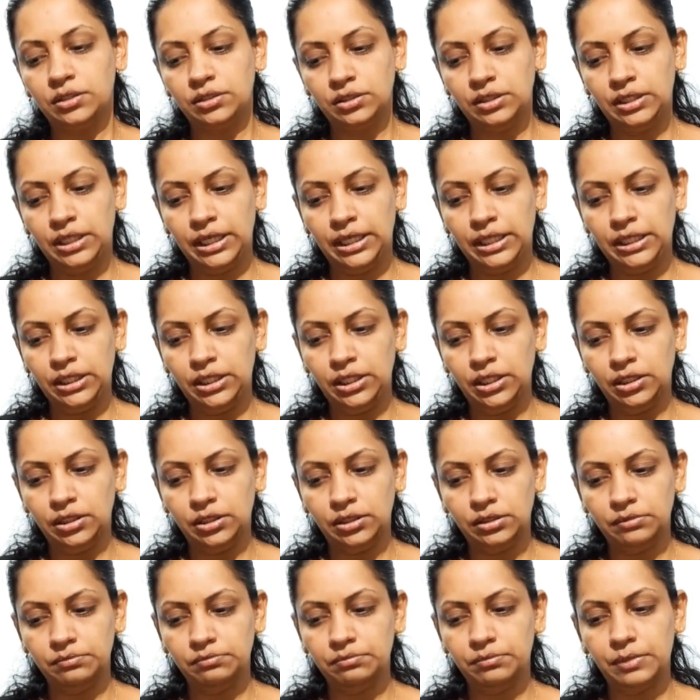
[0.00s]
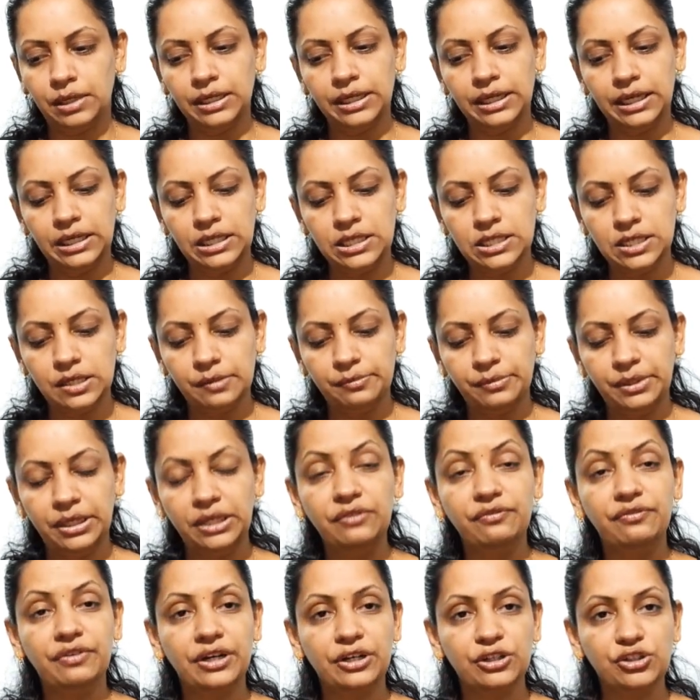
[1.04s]
Then again some
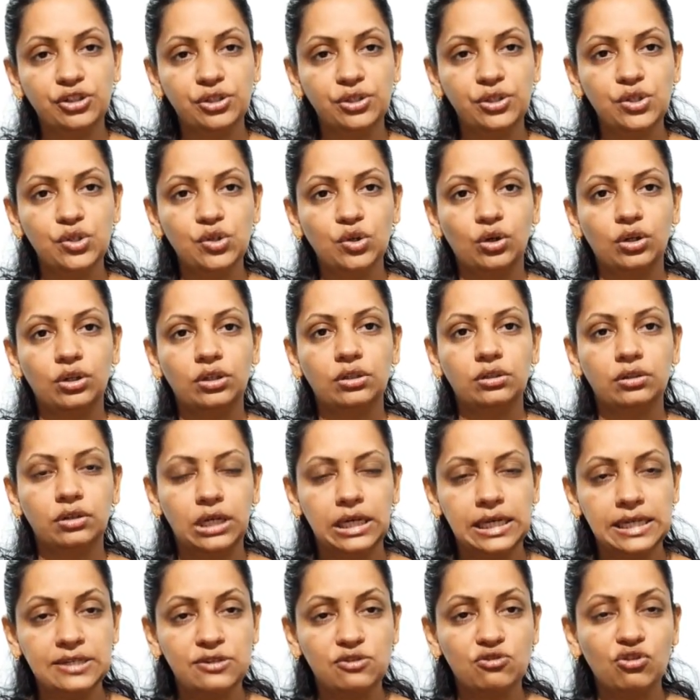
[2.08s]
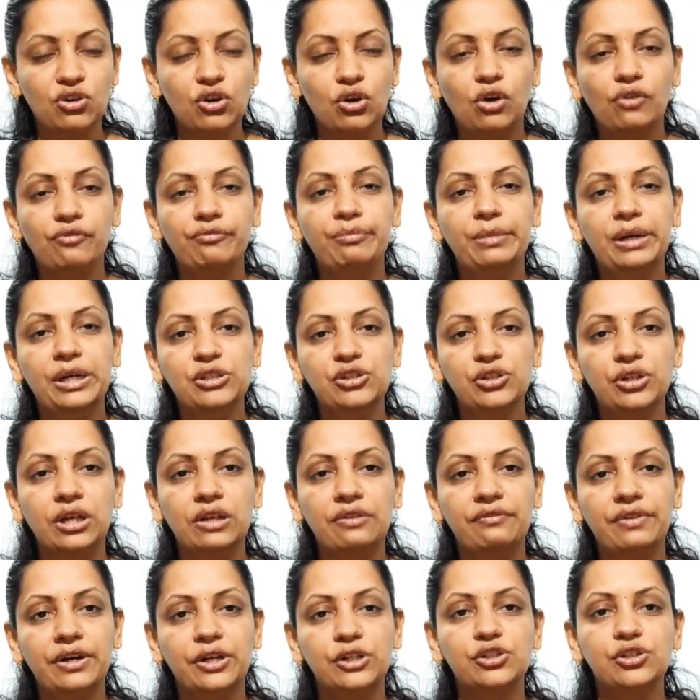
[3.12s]
infections or history of major
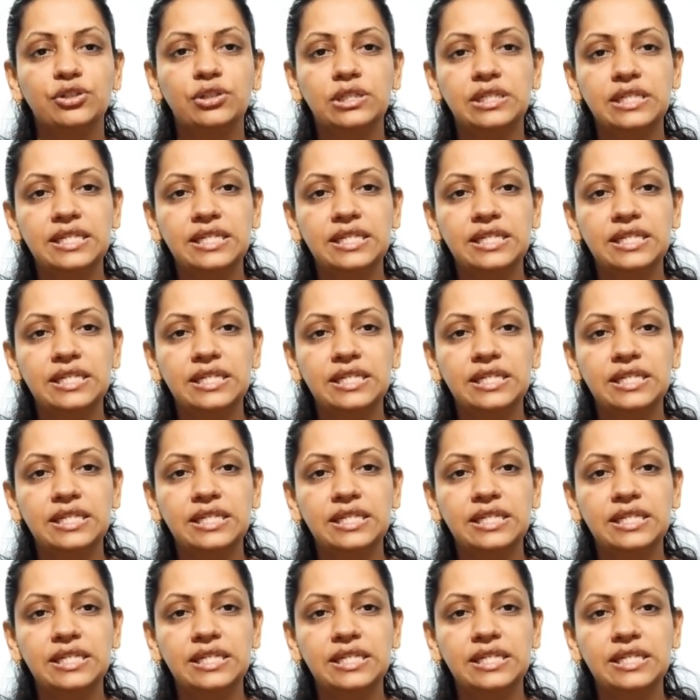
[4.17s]
infection